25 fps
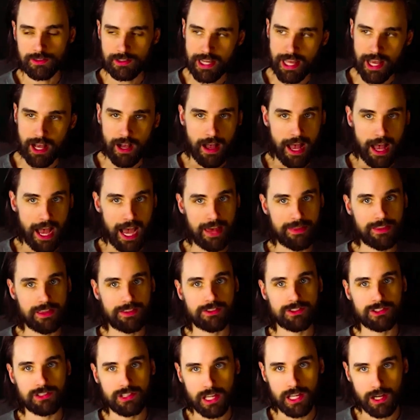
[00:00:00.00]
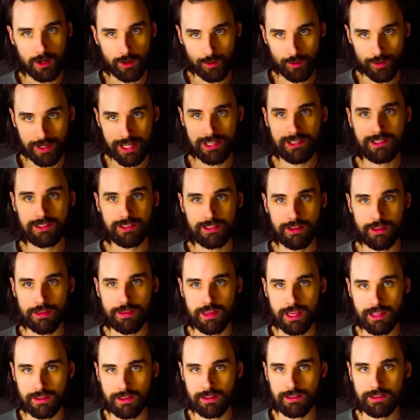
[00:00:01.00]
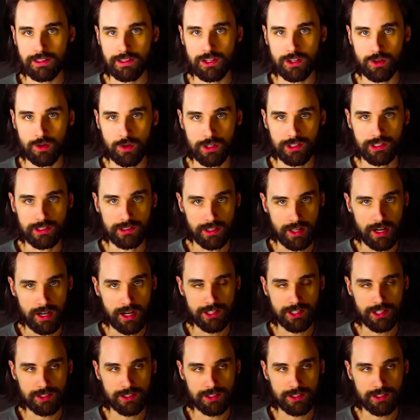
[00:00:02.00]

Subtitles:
Now, I think there's a lot of reason to think that they're going to launch a